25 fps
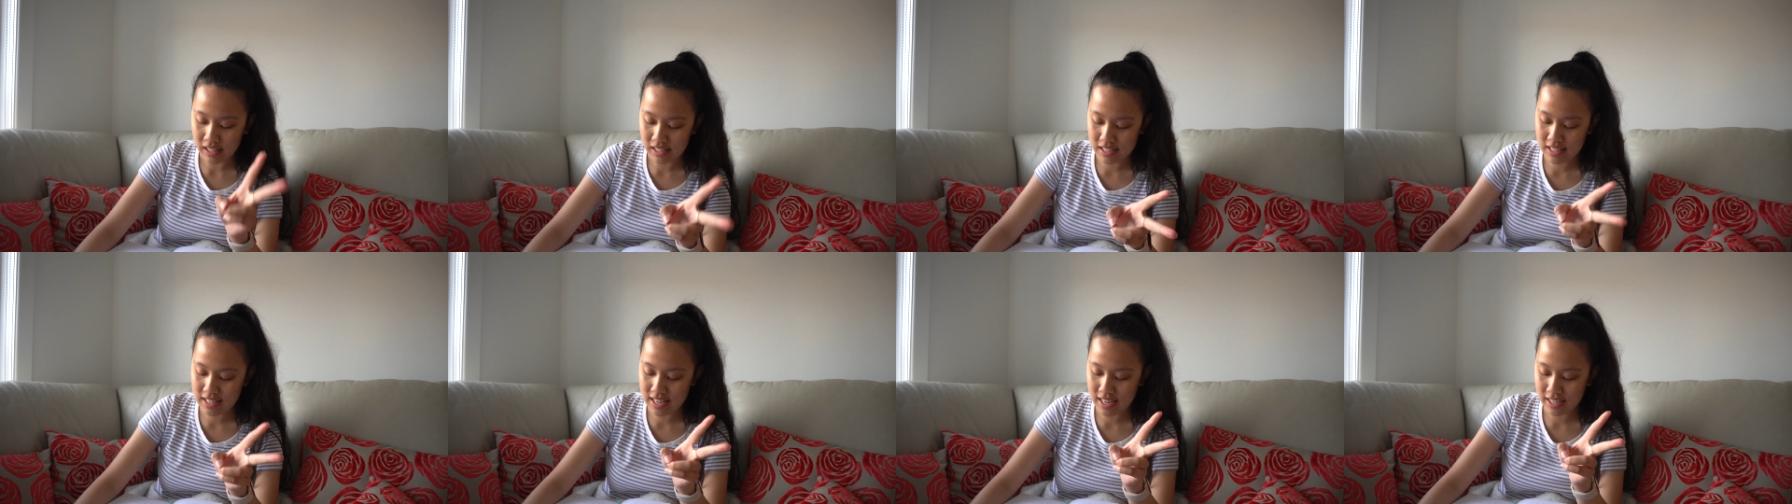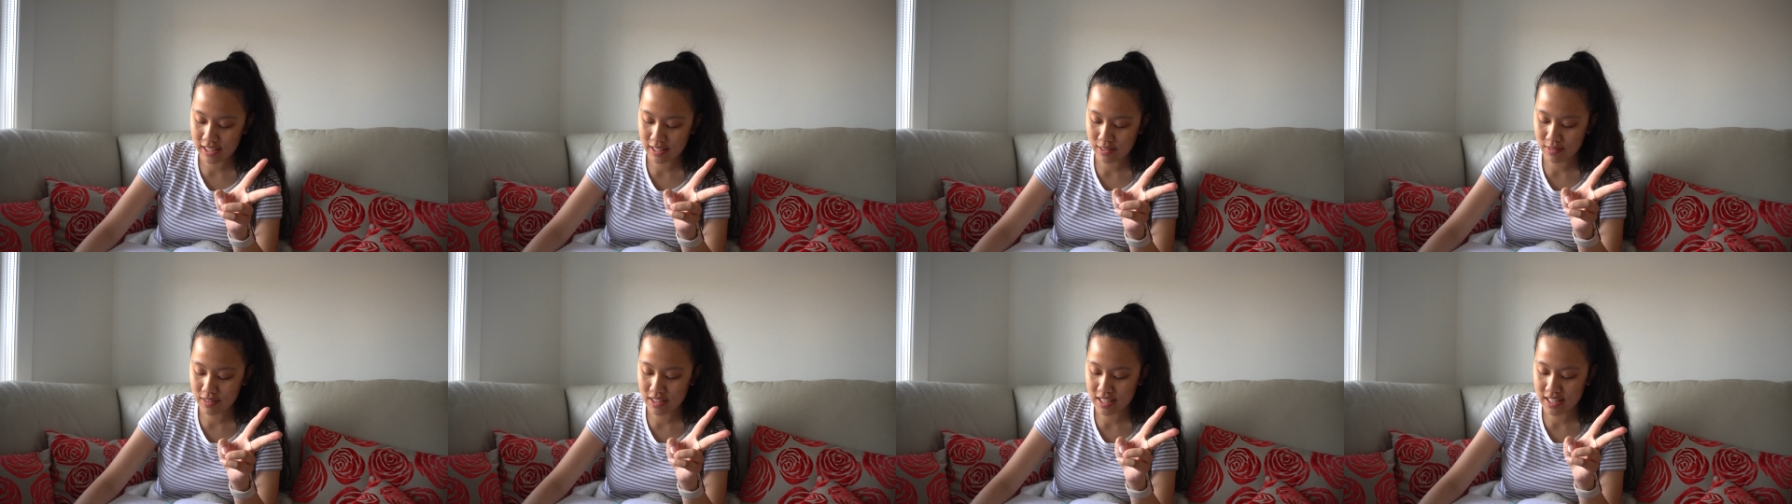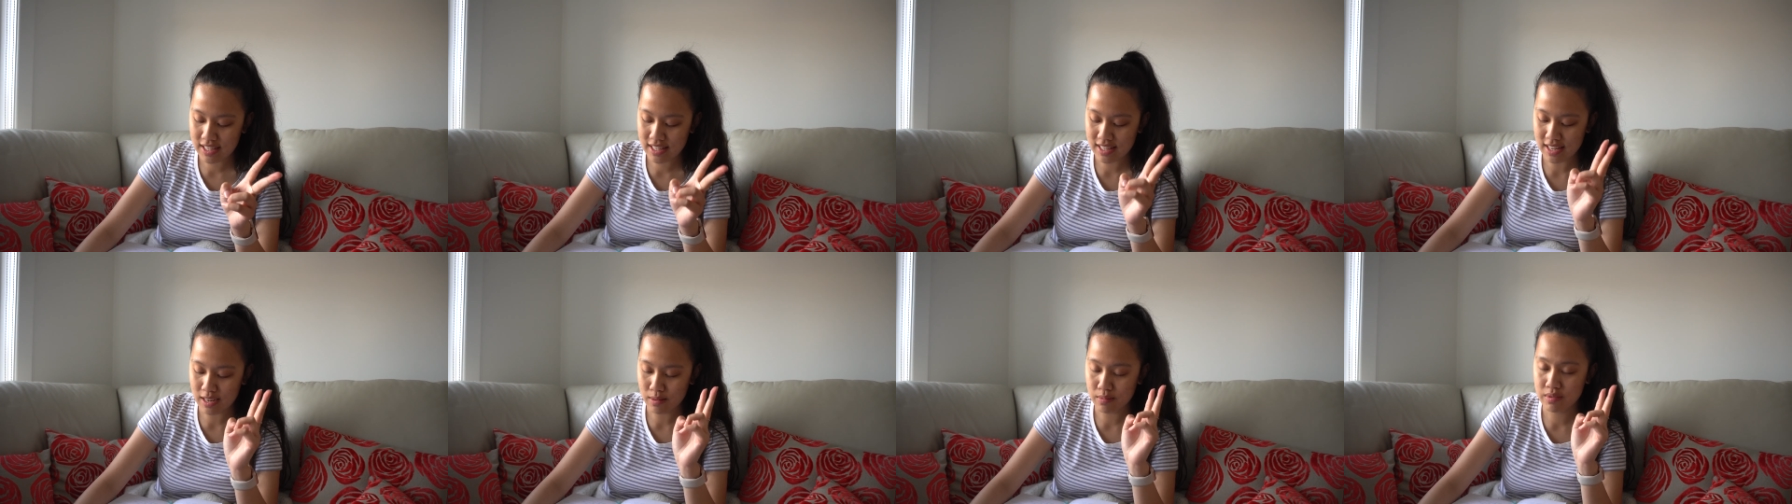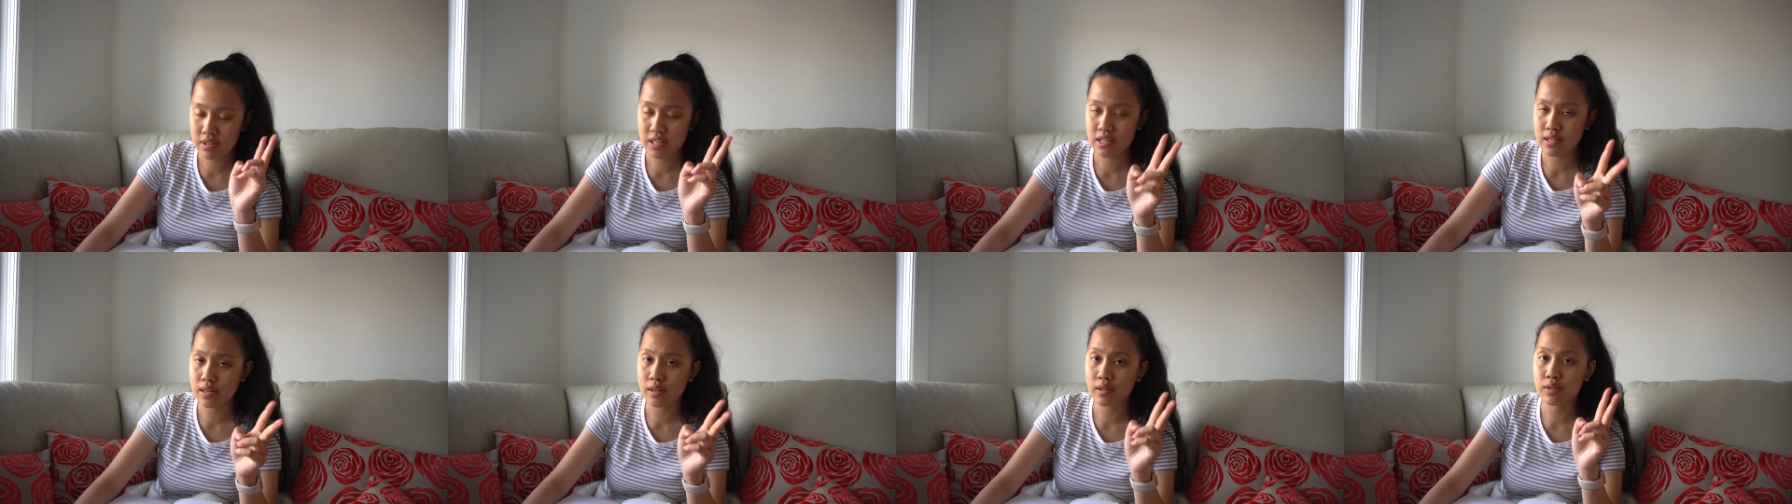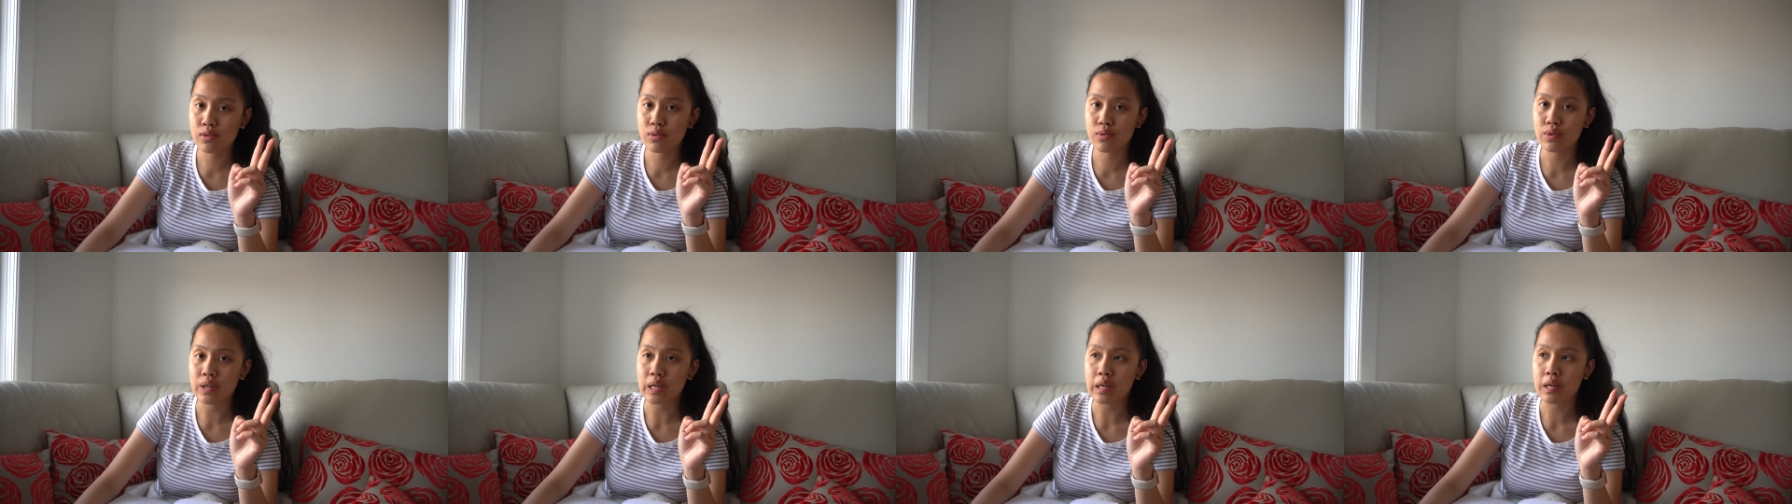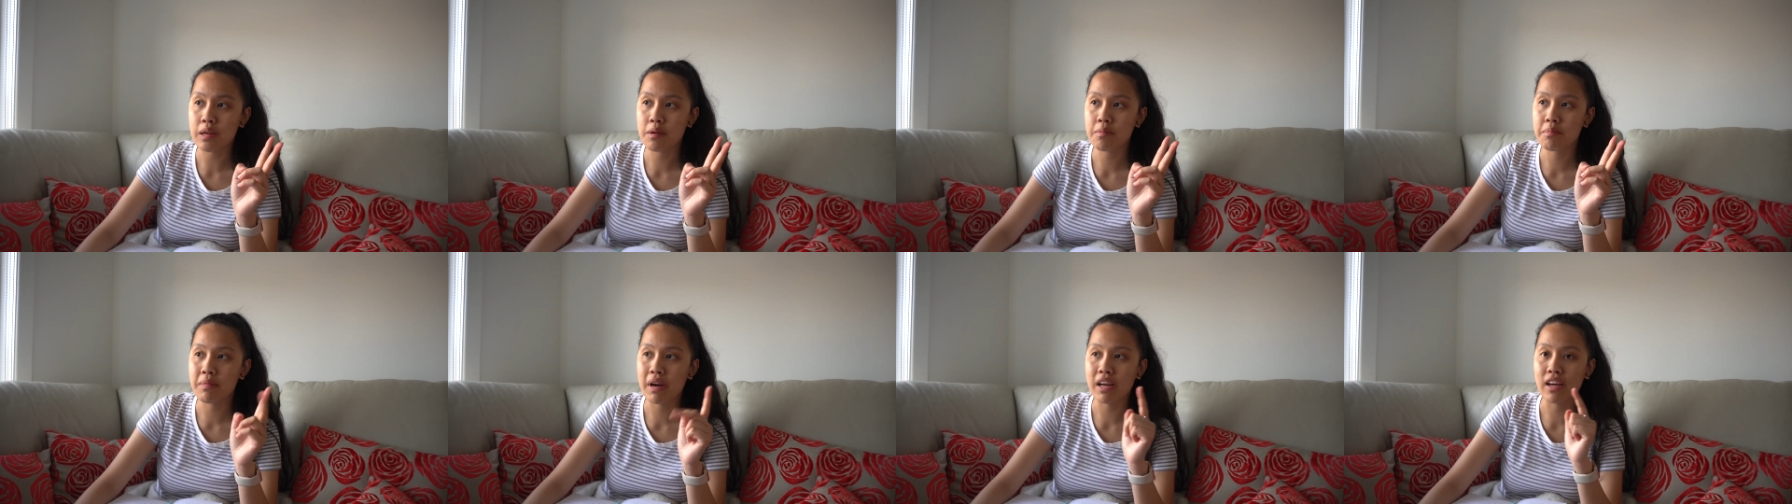And the second one is that I'm still
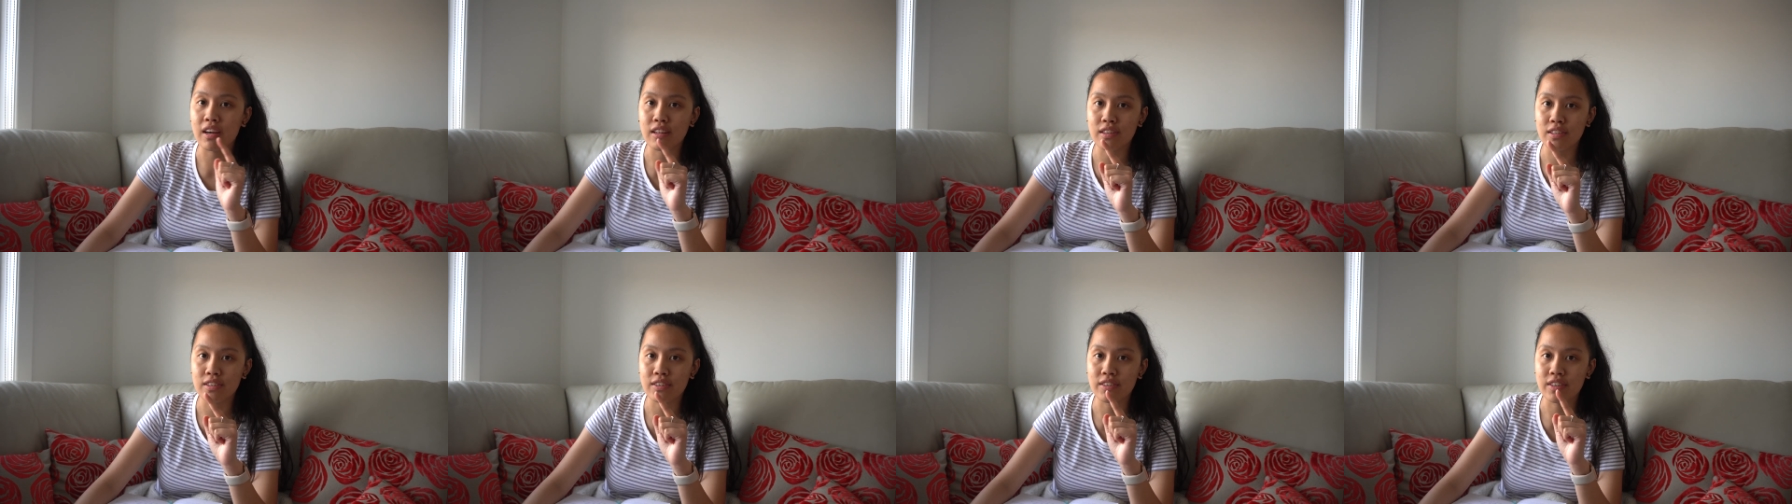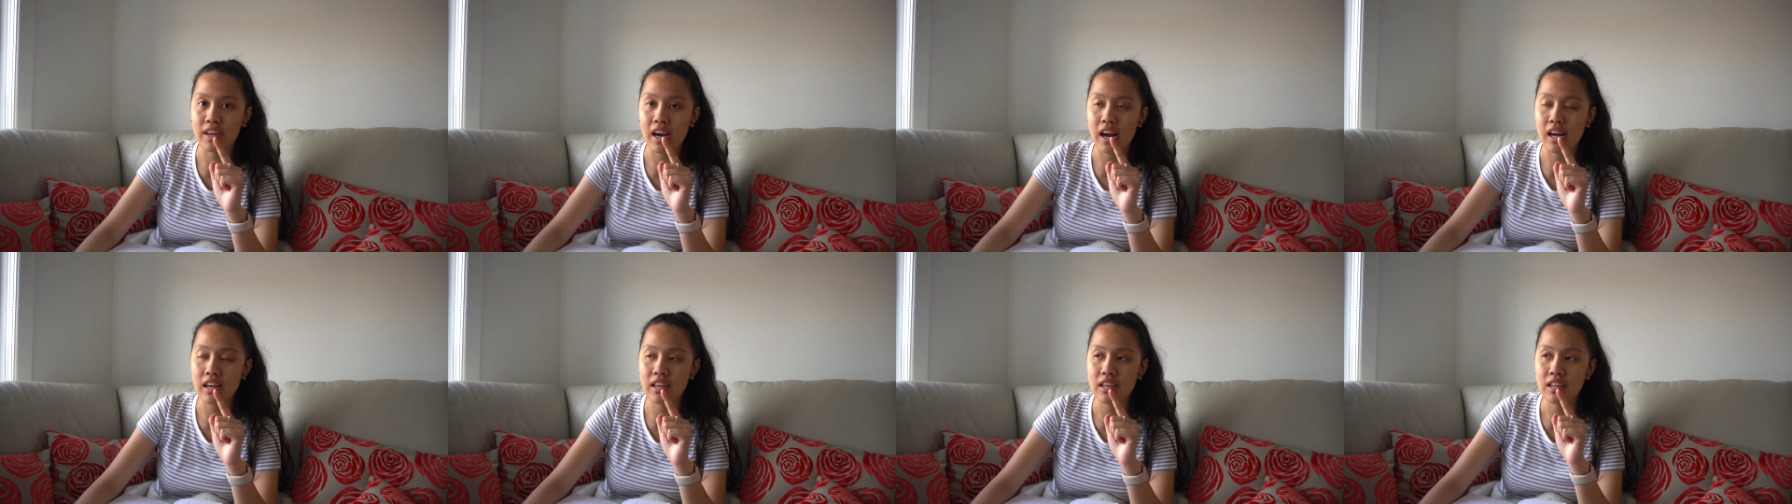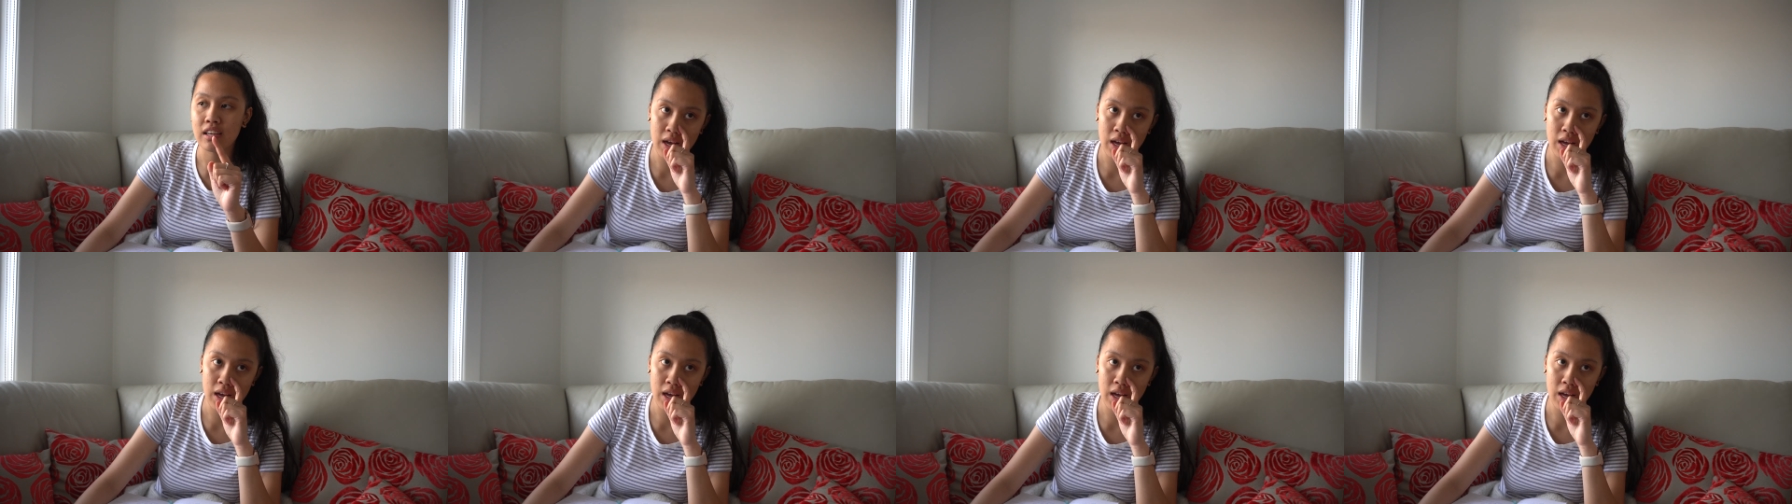doing my undergrad.